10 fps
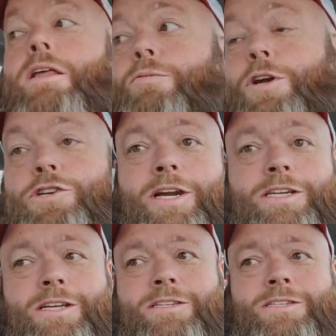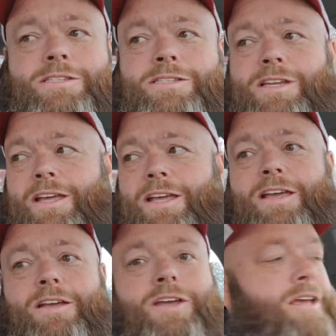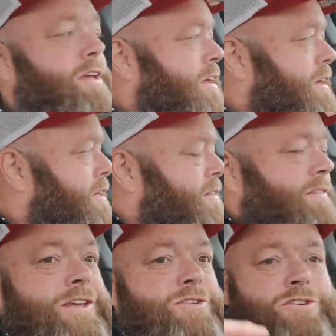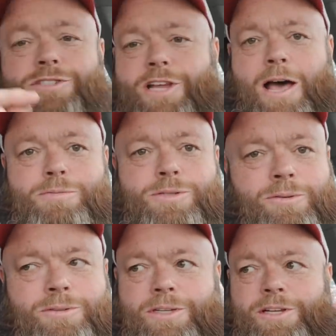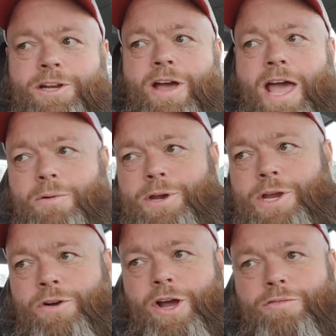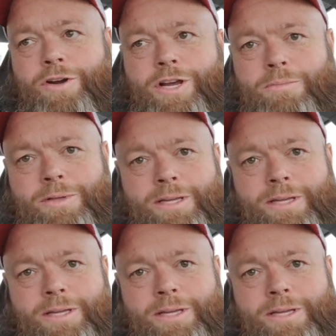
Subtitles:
restrictions. These are just obstacles. You know, how are you going to overcome